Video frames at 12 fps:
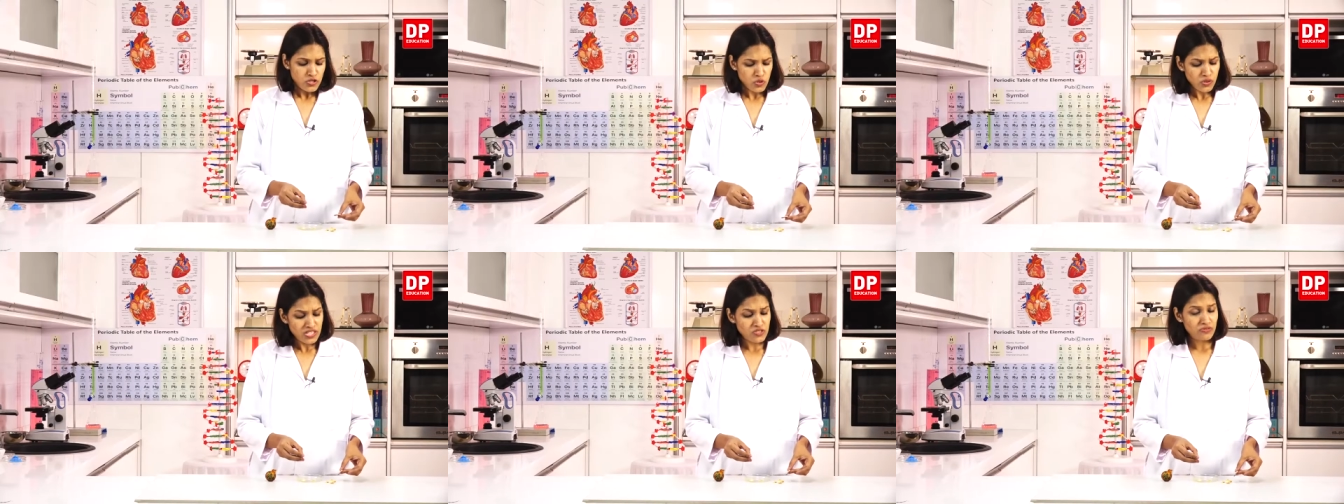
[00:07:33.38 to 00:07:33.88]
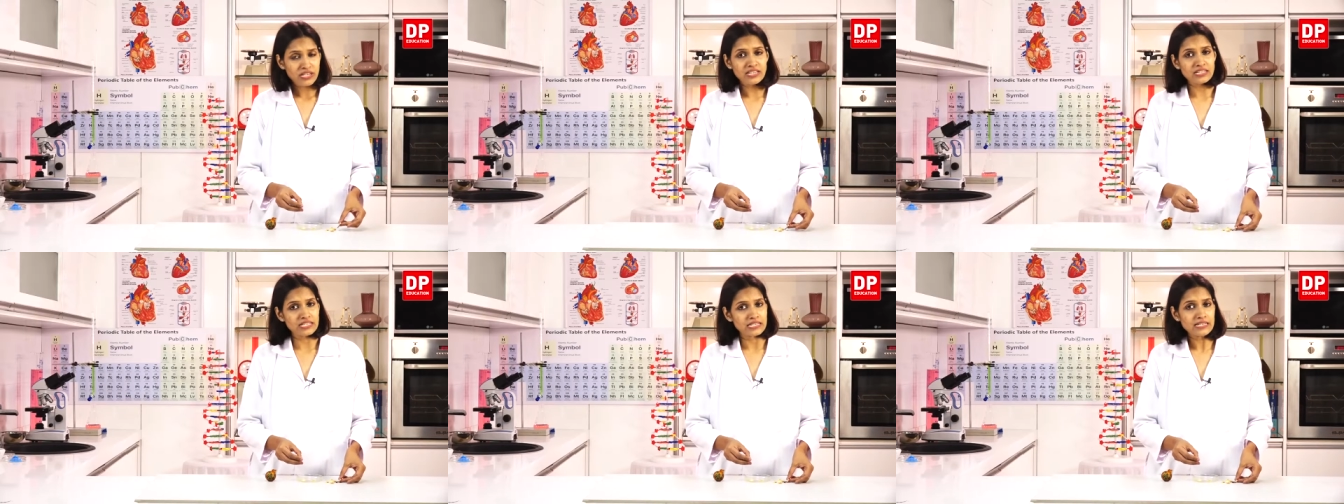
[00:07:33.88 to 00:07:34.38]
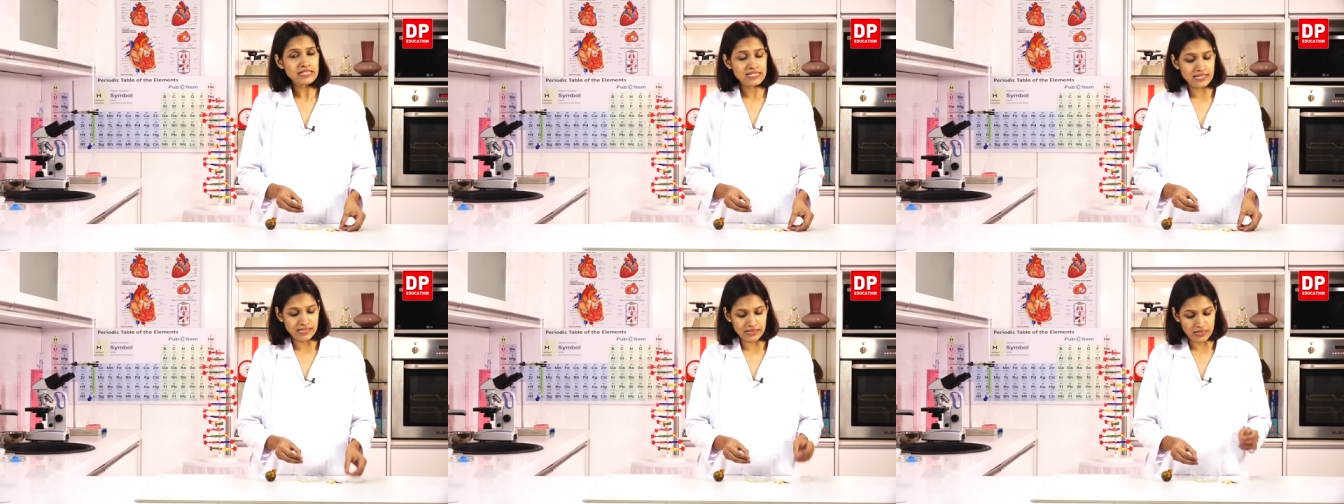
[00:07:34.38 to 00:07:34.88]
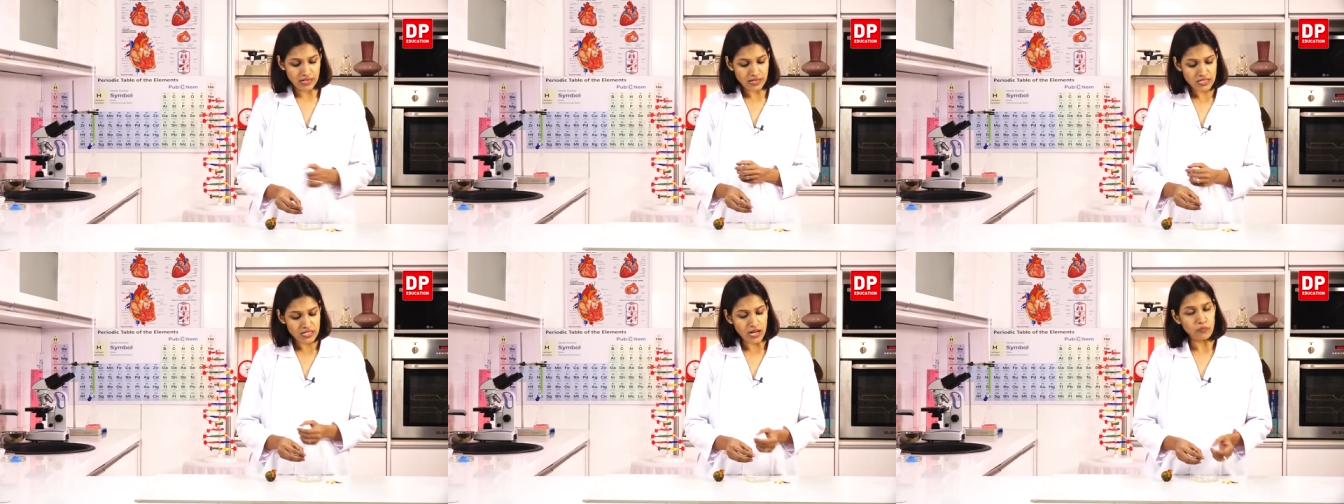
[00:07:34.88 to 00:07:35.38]
So it's very clear, children,
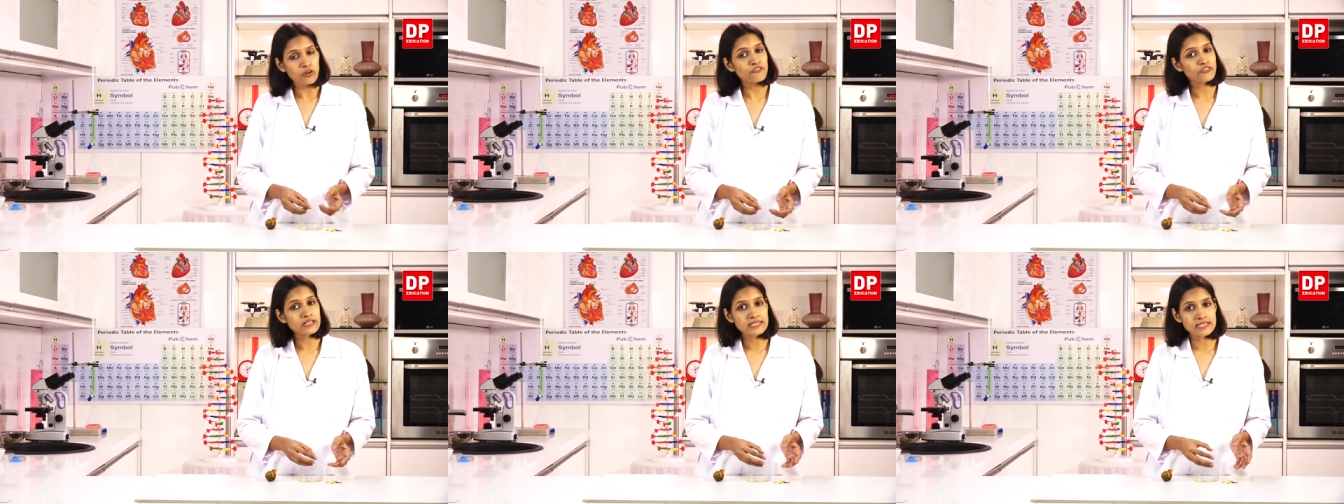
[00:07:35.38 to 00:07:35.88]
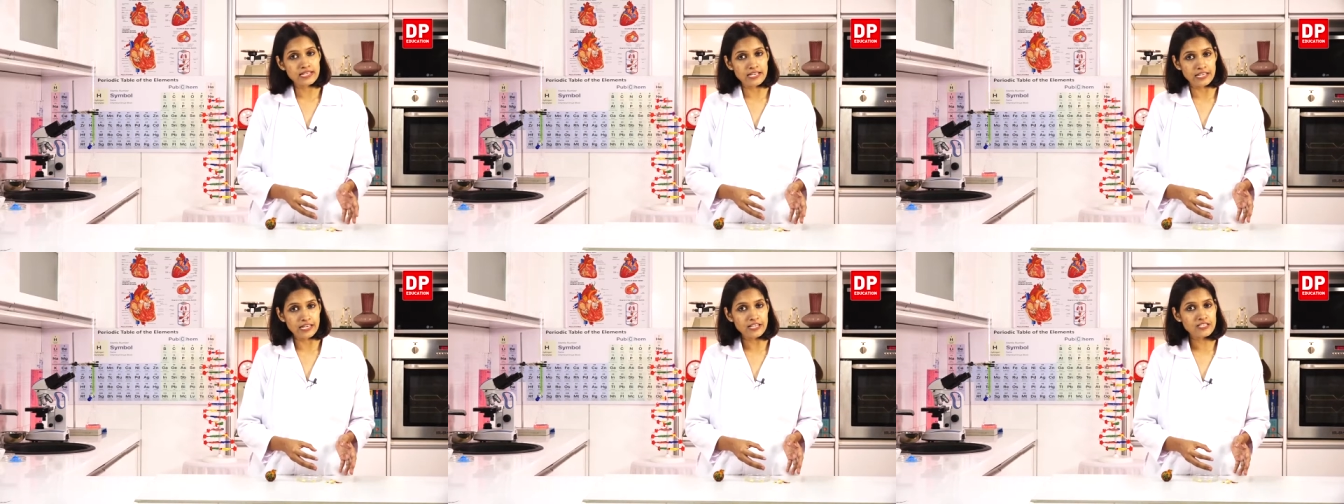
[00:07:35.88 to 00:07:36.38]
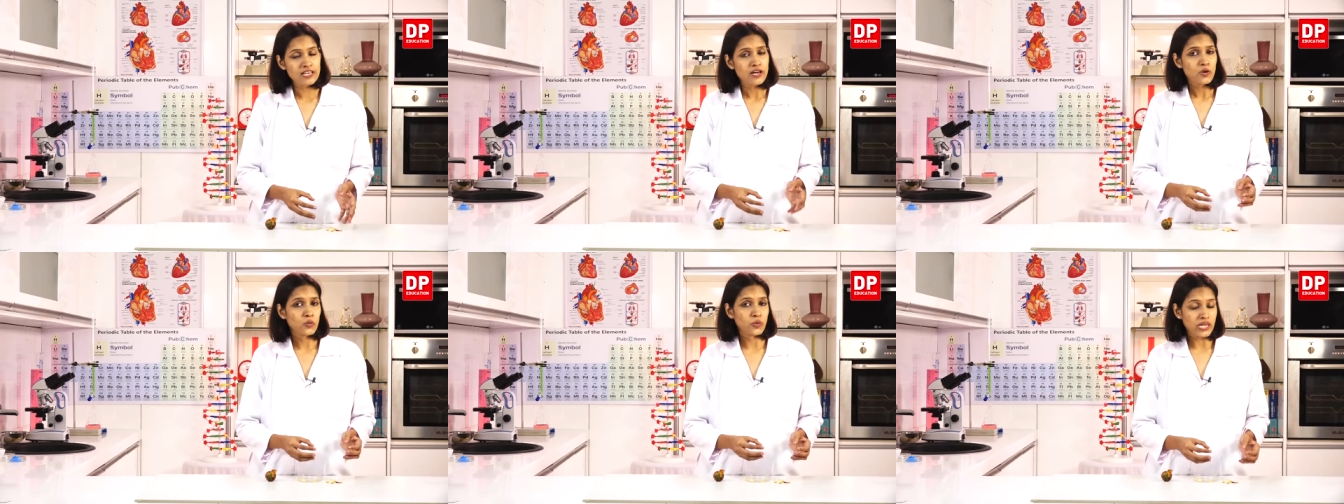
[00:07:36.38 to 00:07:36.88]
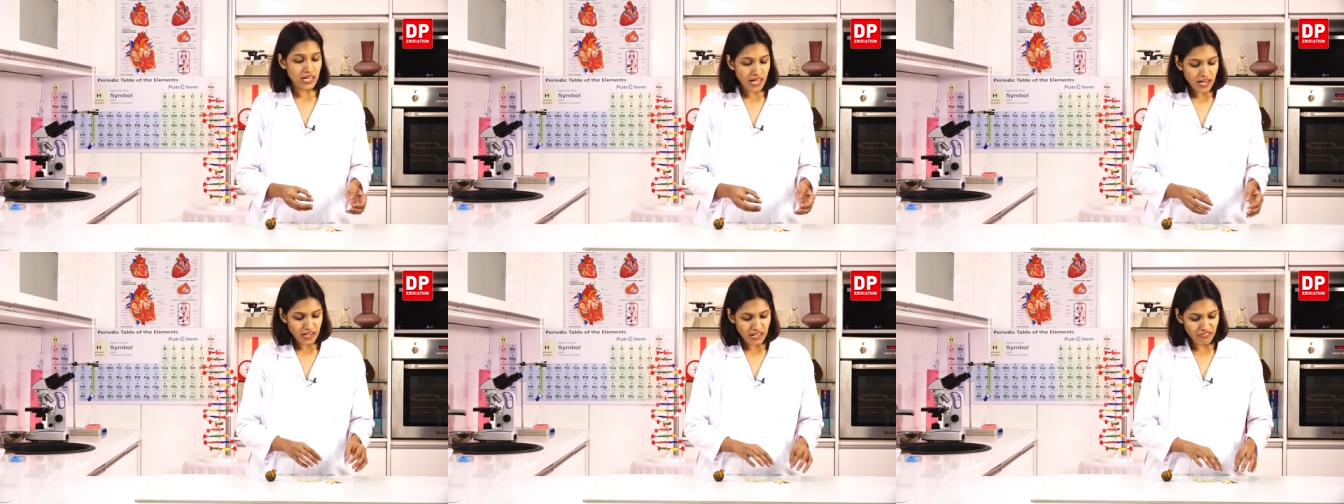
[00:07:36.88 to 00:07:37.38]
some of these seeds we
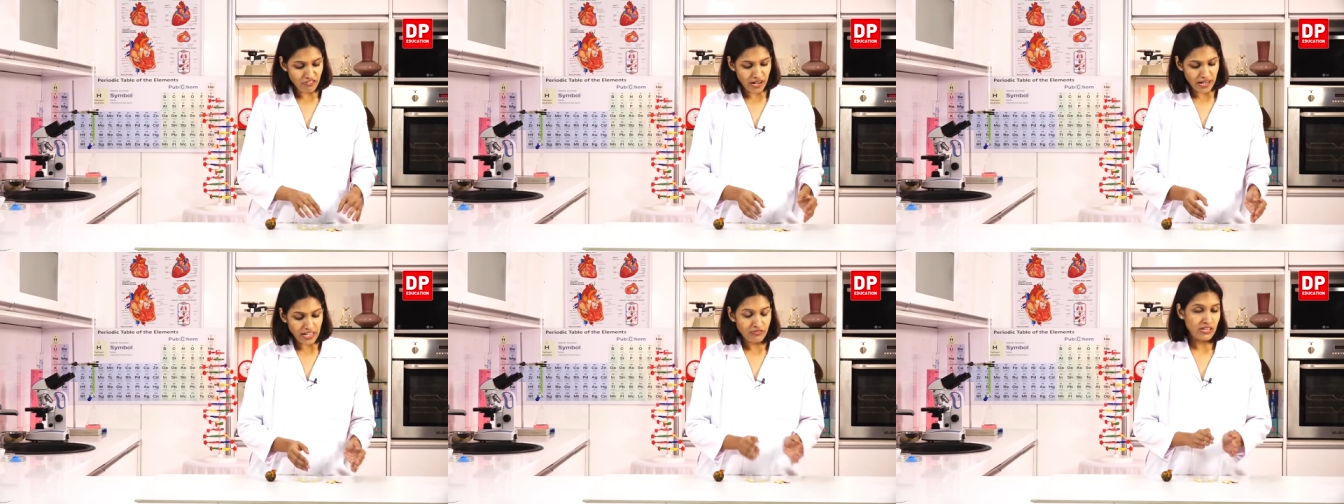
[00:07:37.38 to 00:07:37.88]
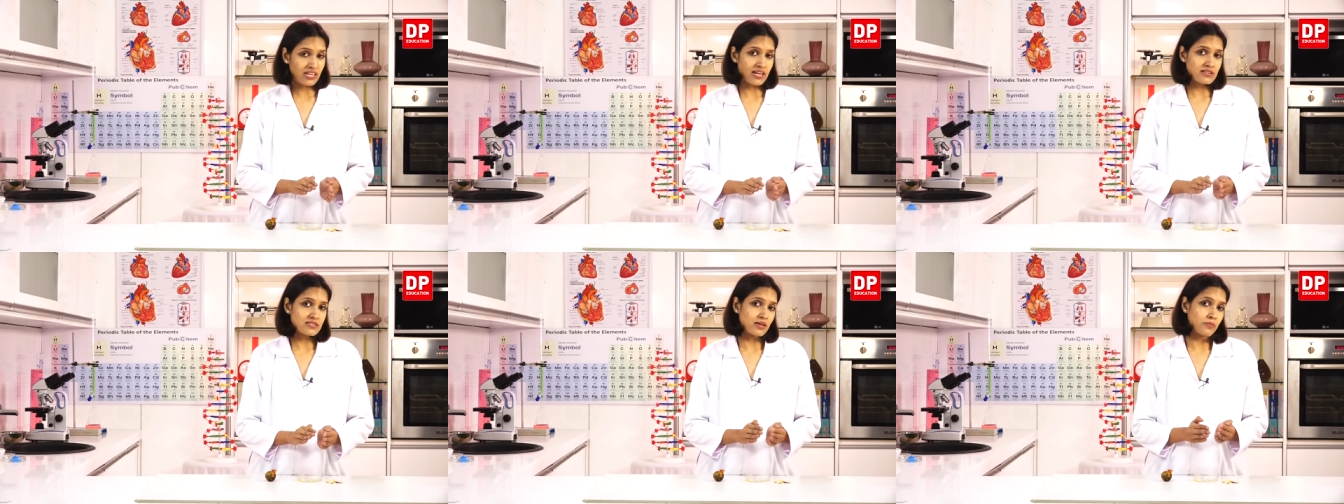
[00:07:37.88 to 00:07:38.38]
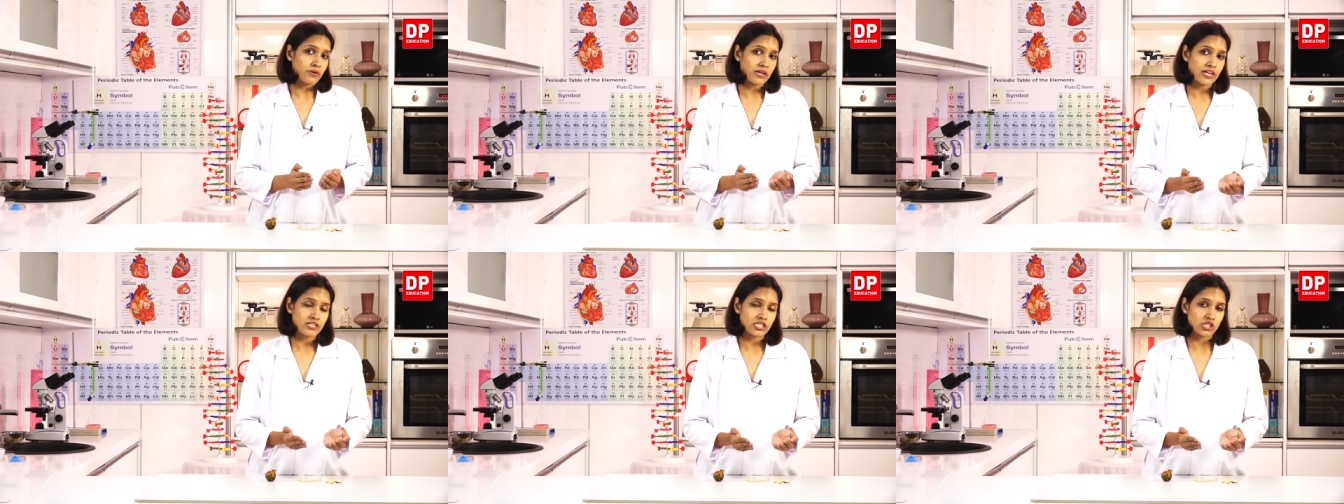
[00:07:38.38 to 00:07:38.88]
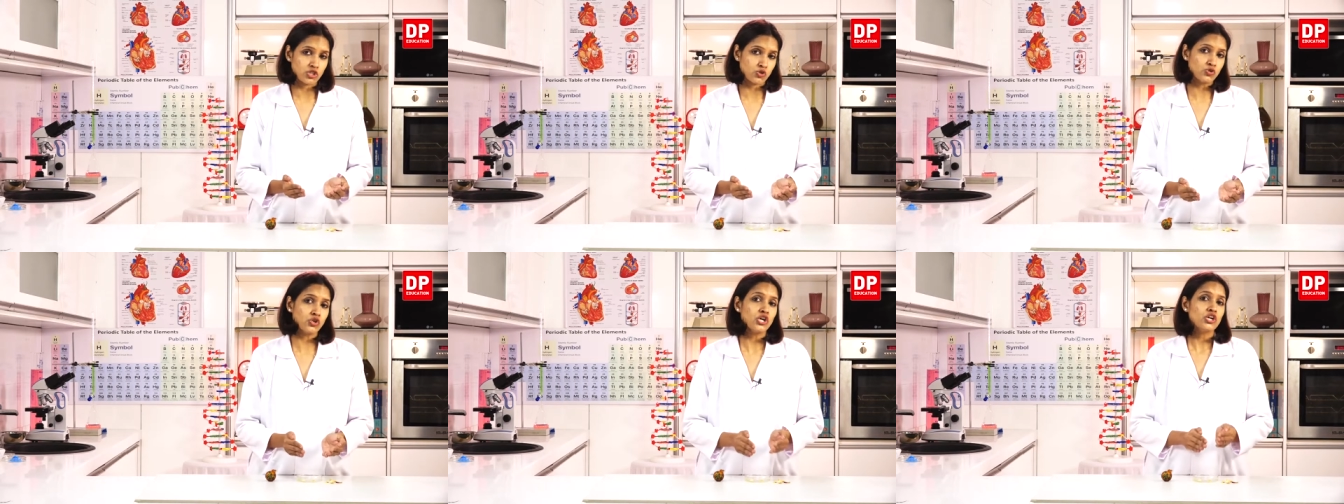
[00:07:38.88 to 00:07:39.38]
can divide, we can separate into